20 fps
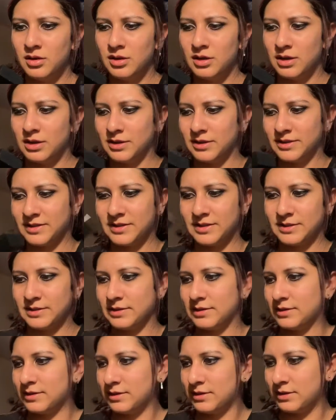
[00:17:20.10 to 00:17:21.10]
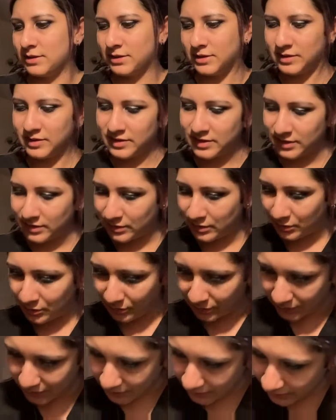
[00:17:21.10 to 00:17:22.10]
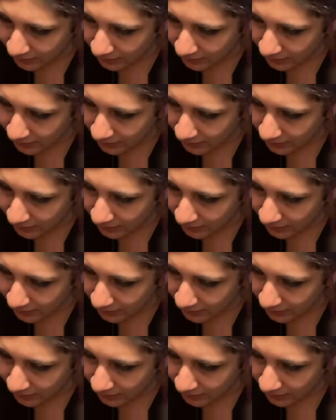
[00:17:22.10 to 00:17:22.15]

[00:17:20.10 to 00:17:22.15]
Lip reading: Unless this is an incense holder.